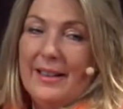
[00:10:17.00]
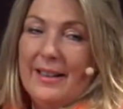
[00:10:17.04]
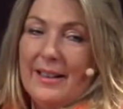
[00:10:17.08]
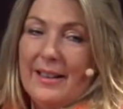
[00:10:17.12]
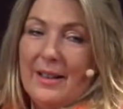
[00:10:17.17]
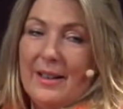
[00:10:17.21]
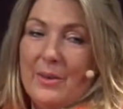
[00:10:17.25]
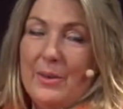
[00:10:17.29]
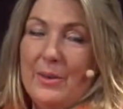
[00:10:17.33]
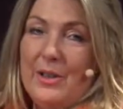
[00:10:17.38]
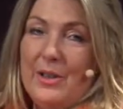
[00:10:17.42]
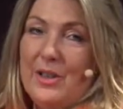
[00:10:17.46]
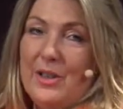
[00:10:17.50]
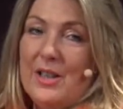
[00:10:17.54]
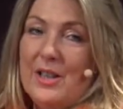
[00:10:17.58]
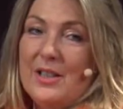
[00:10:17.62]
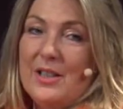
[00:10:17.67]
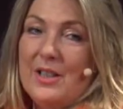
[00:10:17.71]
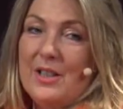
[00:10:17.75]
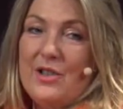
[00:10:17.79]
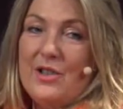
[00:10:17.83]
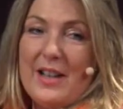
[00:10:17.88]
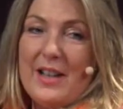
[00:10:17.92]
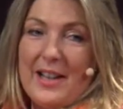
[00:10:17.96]
which is
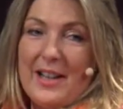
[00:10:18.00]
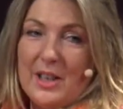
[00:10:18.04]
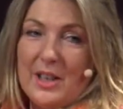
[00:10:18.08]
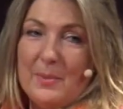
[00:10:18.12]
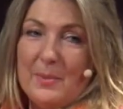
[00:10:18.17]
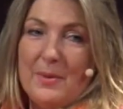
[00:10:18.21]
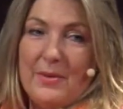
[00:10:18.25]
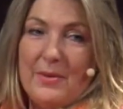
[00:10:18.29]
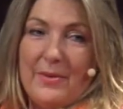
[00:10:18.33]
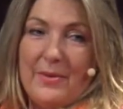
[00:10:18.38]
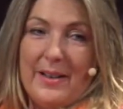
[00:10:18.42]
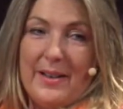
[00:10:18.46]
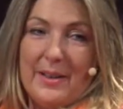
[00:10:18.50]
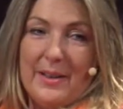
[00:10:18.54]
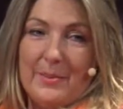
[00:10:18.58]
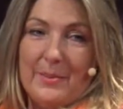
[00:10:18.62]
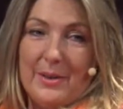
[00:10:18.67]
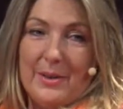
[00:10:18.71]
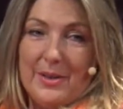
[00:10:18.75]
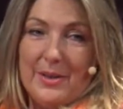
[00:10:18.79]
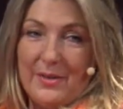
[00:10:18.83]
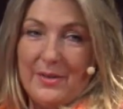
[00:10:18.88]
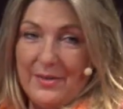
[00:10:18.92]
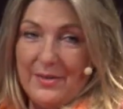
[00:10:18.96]
a jasper
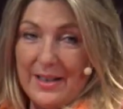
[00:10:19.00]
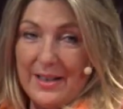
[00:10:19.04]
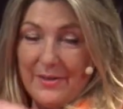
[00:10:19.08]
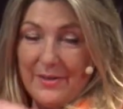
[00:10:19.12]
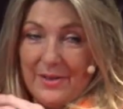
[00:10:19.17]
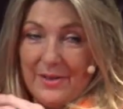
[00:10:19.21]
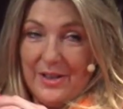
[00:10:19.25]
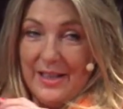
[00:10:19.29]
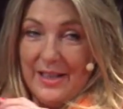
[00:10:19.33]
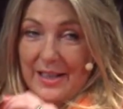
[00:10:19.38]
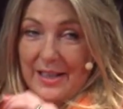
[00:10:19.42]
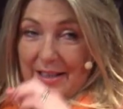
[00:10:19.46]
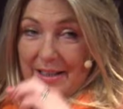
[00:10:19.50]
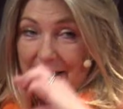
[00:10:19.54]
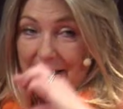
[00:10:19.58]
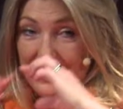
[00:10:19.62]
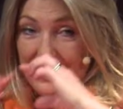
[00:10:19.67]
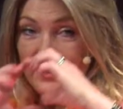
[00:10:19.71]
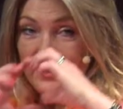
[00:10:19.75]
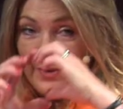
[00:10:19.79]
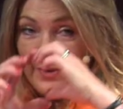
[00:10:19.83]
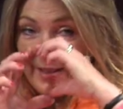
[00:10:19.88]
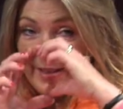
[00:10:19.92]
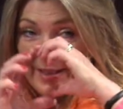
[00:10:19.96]
fragment of
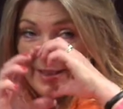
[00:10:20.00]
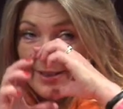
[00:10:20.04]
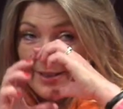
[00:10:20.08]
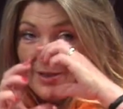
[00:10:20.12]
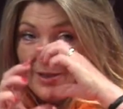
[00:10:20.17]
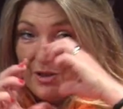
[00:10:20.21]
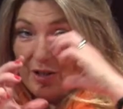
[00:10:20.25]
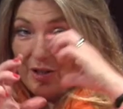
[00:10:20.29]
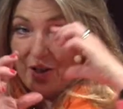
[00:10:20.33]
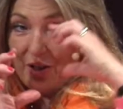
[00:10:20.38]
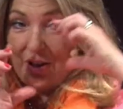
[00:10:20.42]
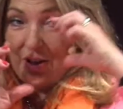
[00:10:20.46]
Nefertiti's face. It's just the